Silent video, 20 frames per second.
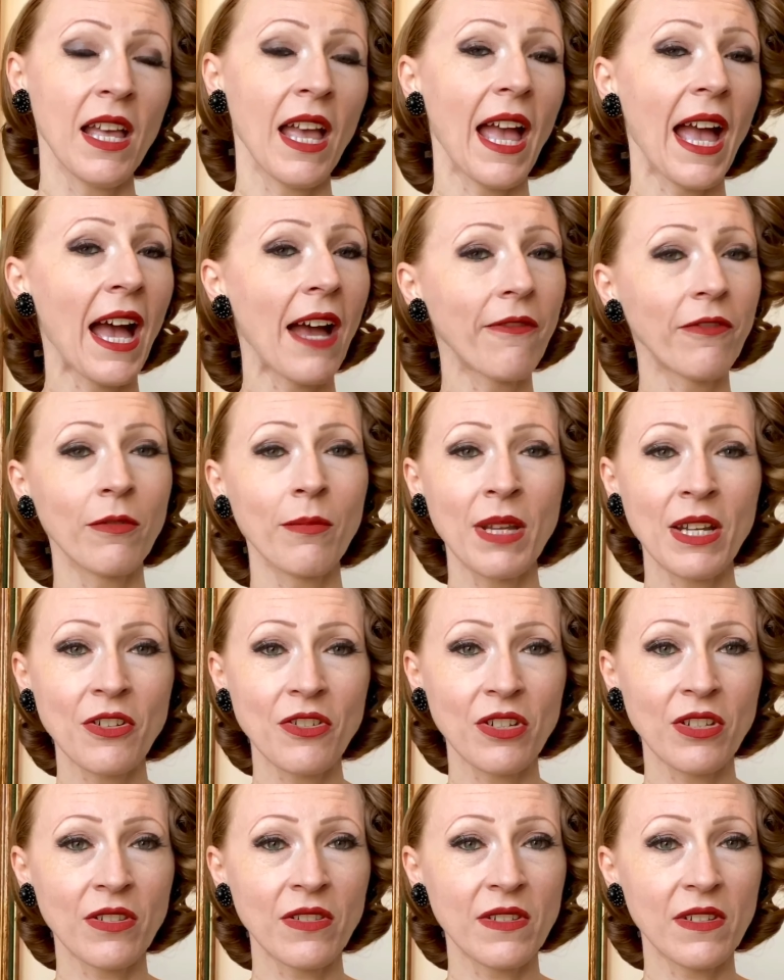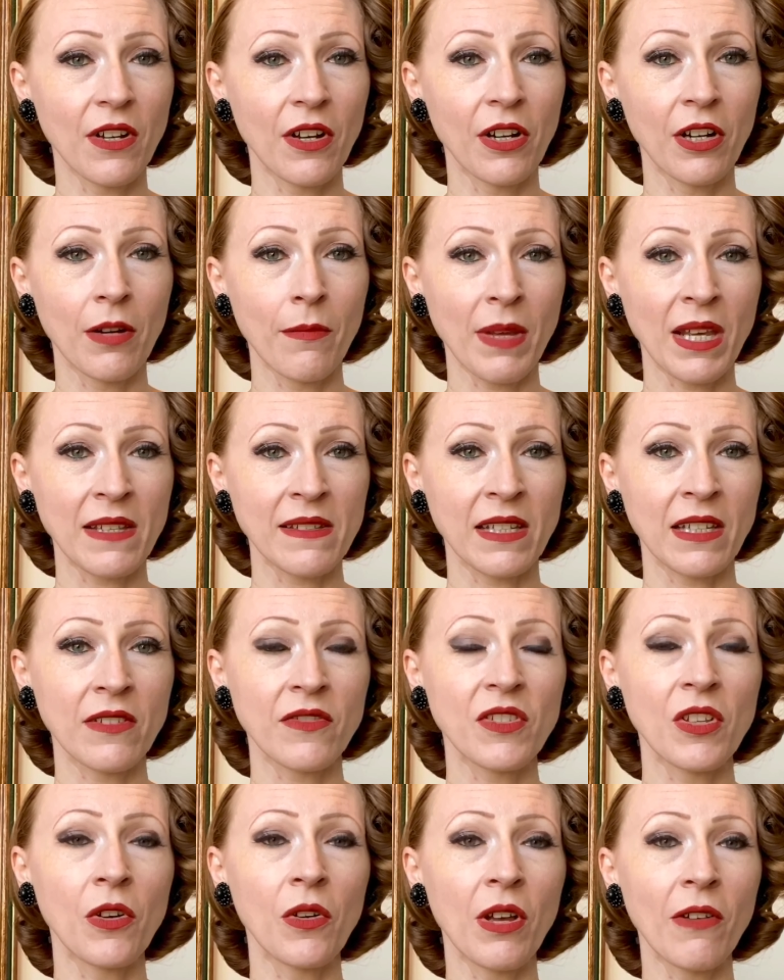Affirmations are amazing.
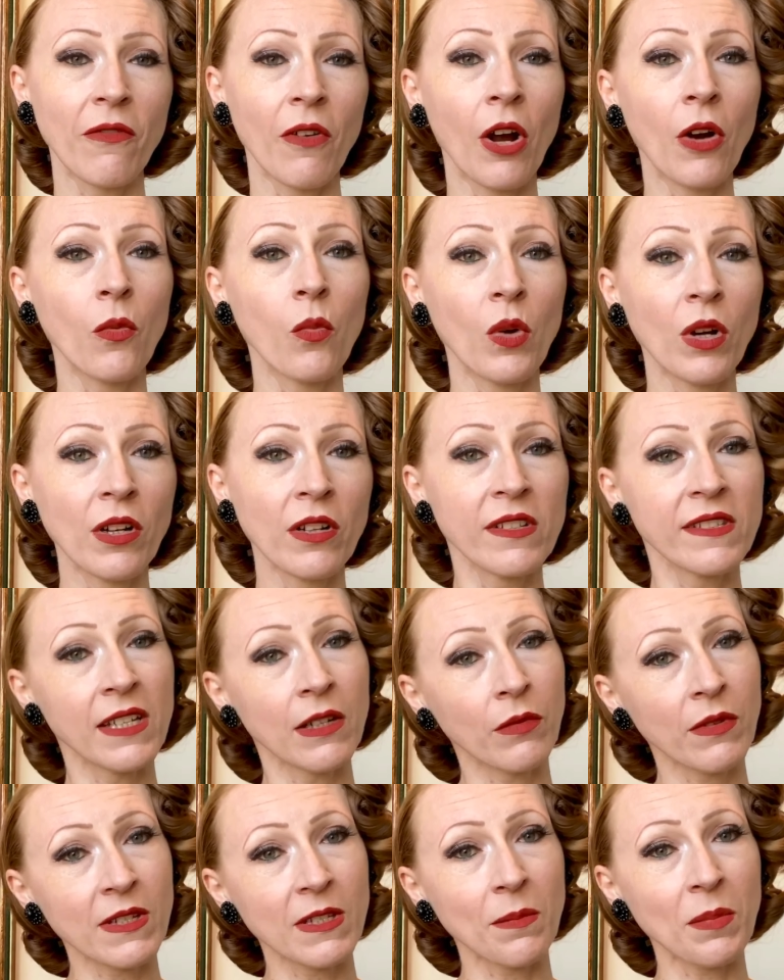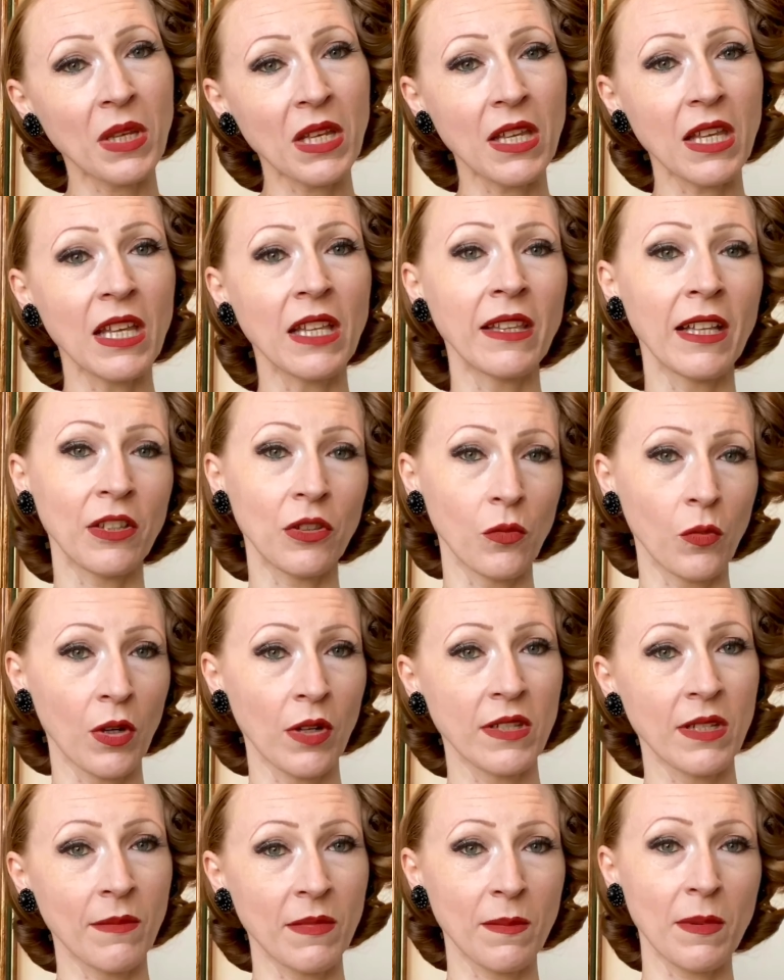So, if our words that we're speaking, like the
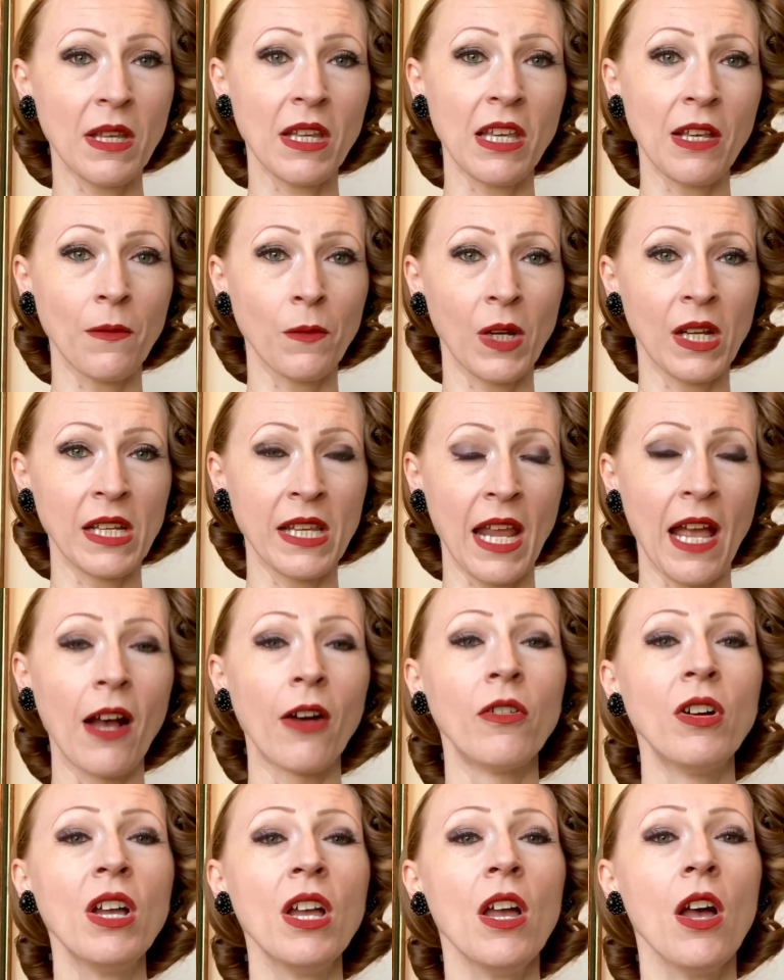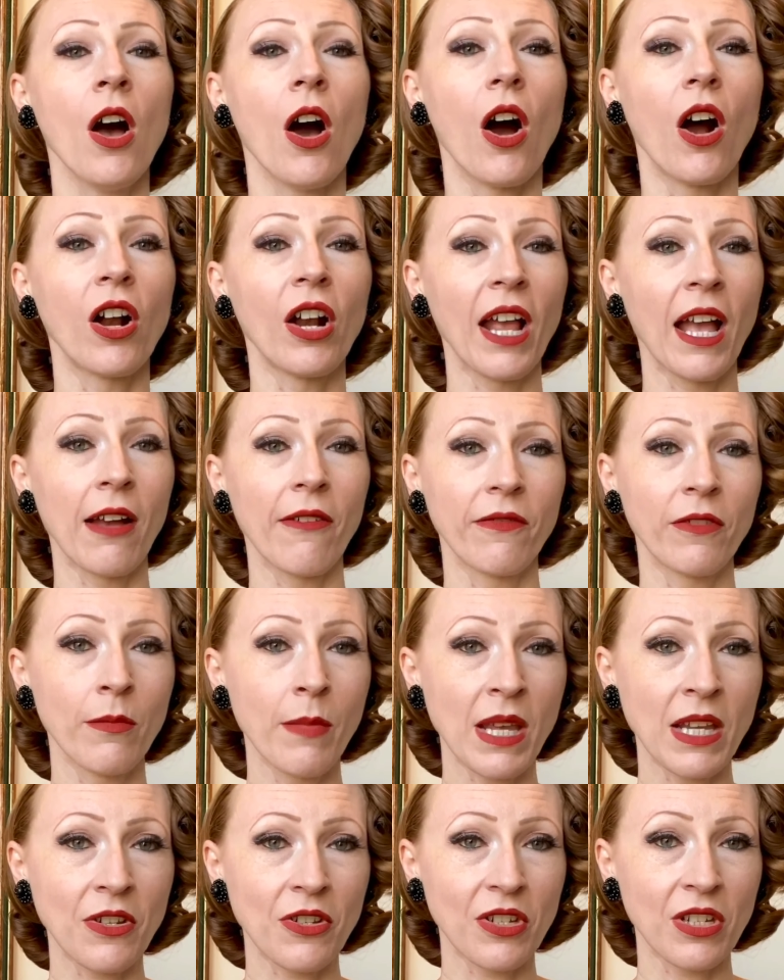words I'm speaking right now, are
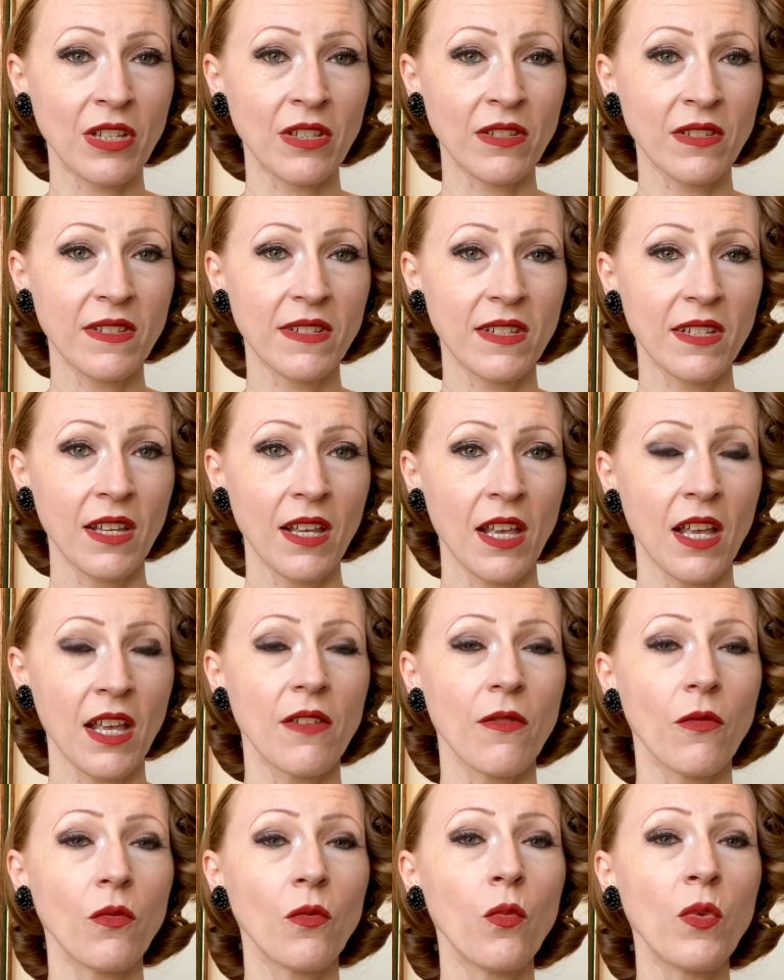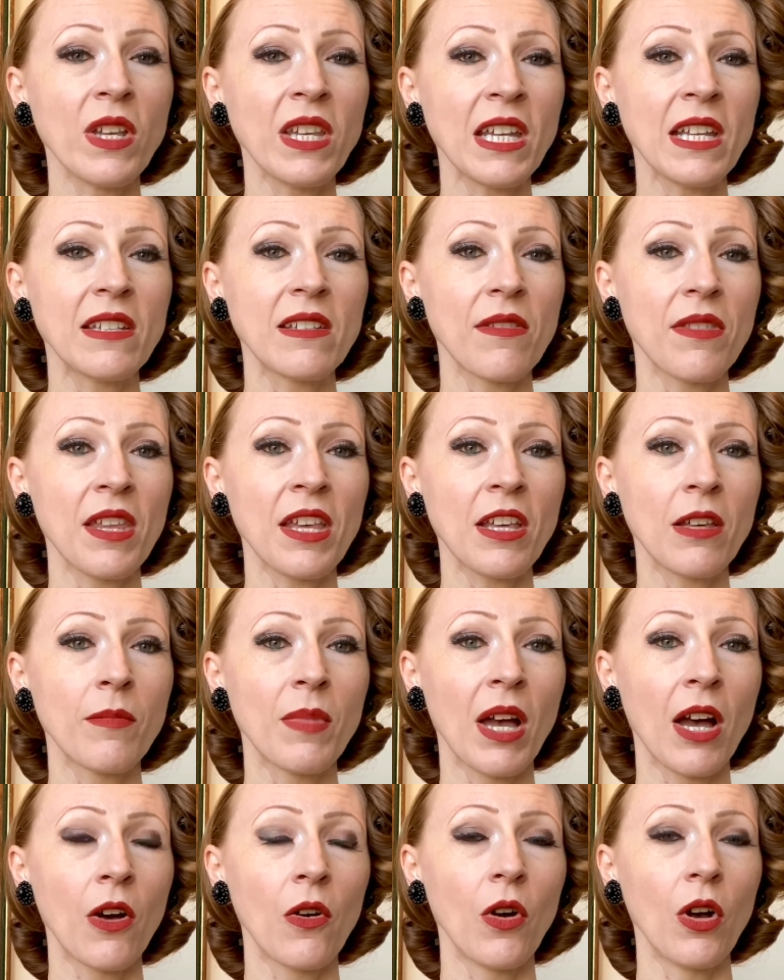affirmations, we need to think
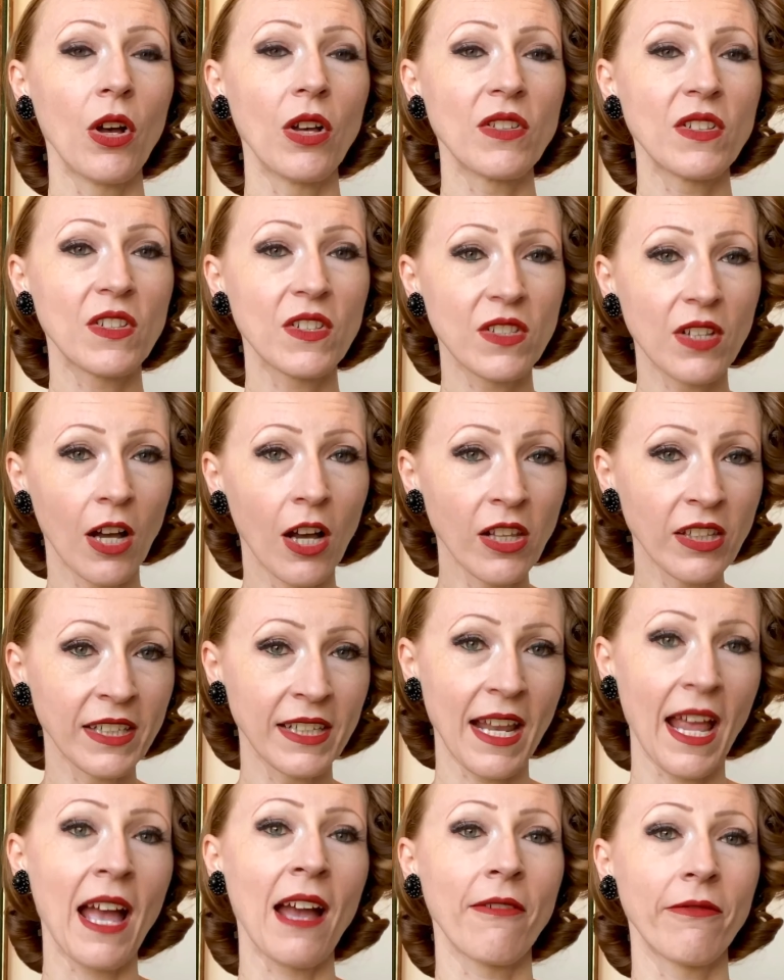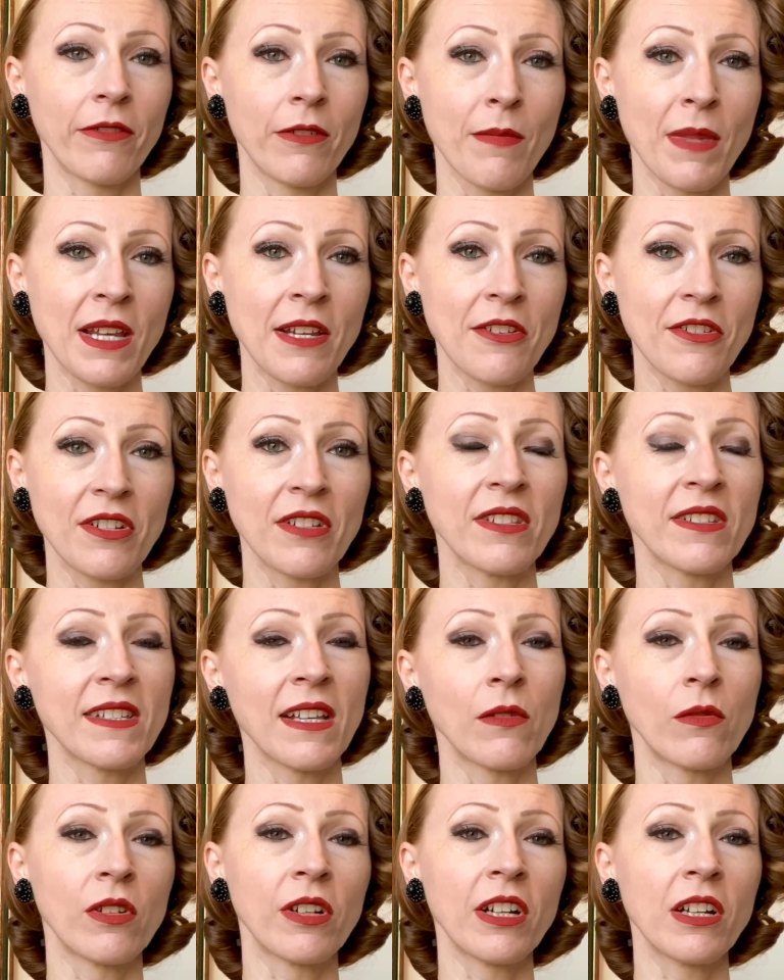about solid affirmations that
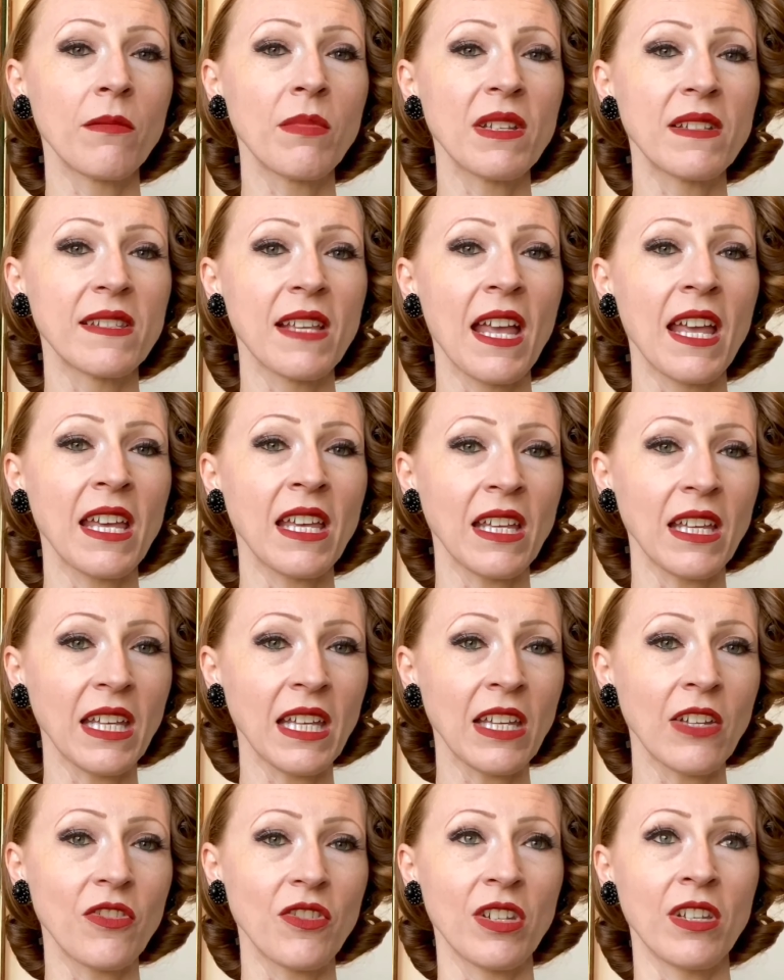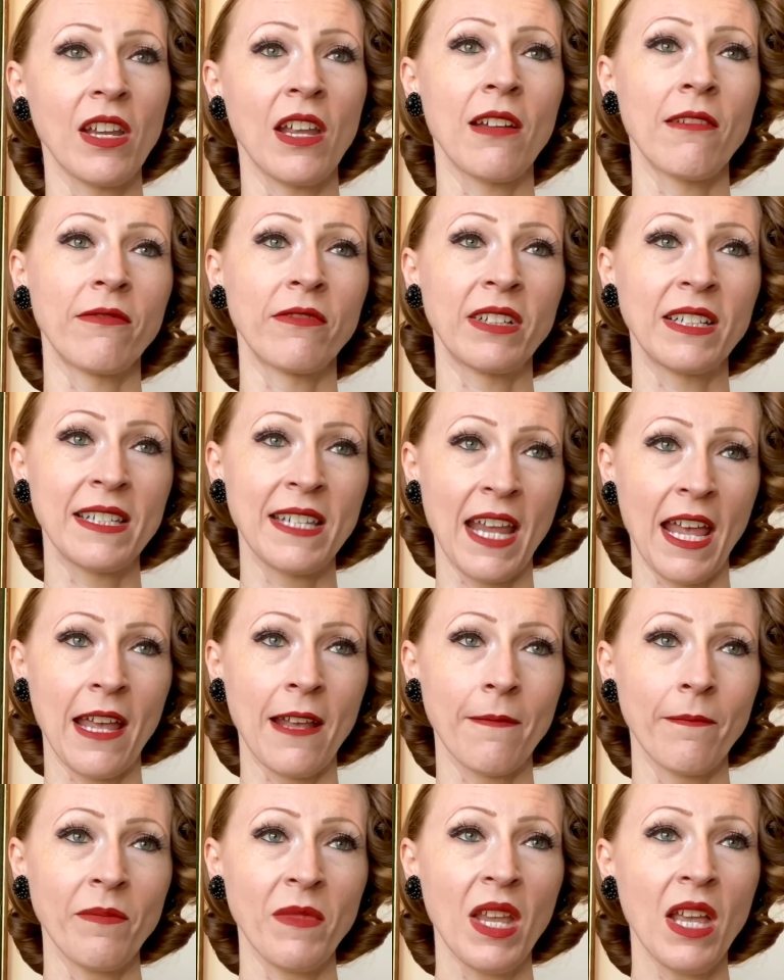we're going to be saying each and every day.